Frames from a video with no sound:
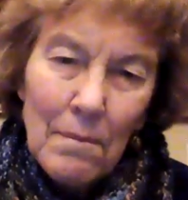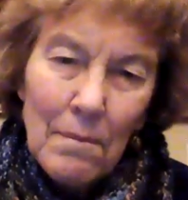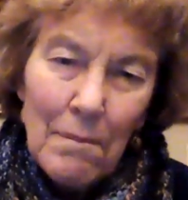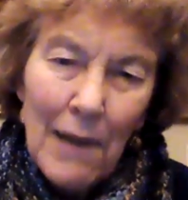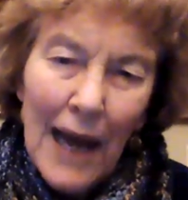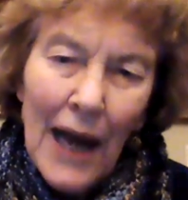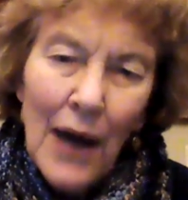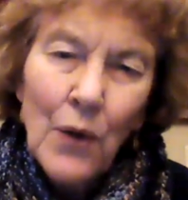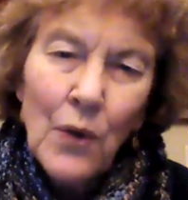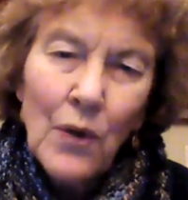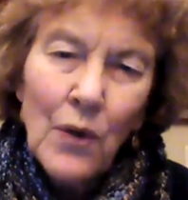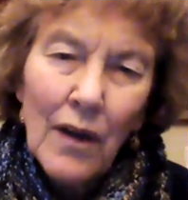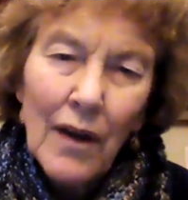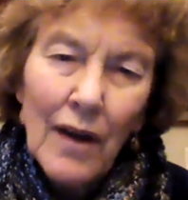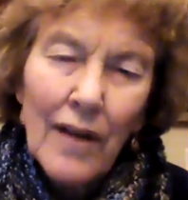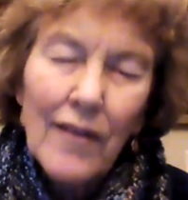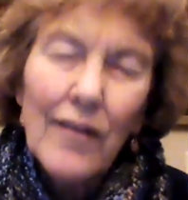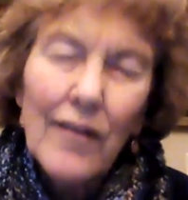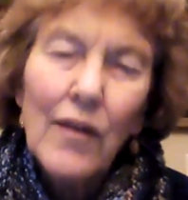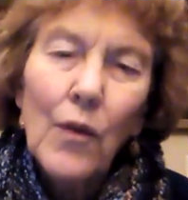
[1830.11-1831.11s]

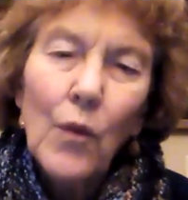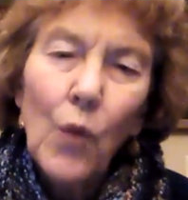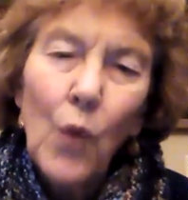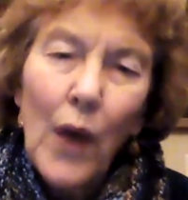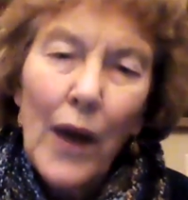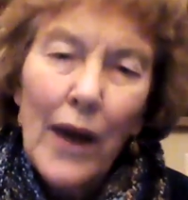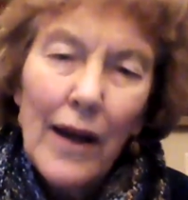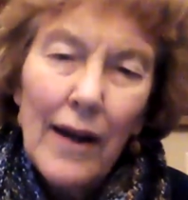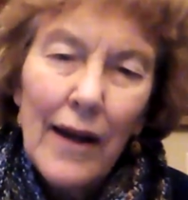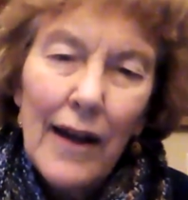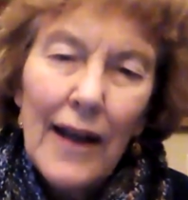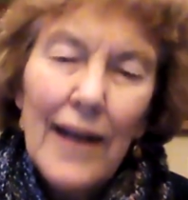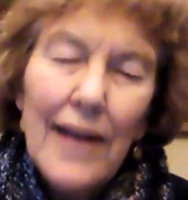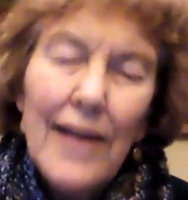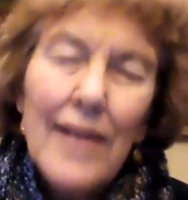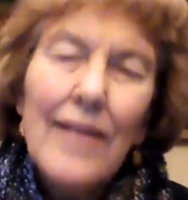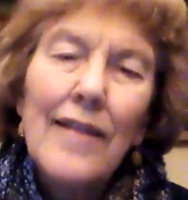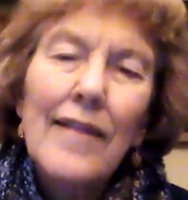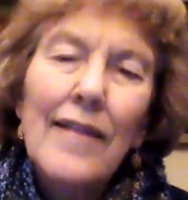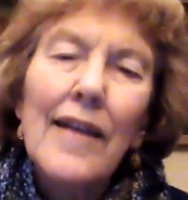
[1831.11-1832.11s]
boundless when it
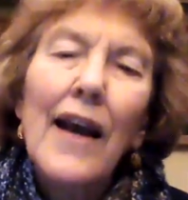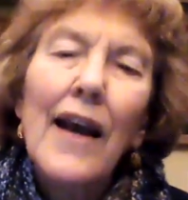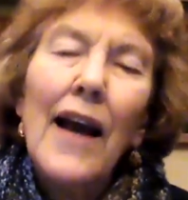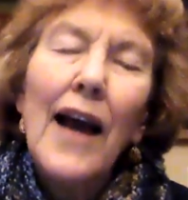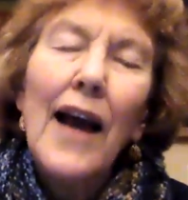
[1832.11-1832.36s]
is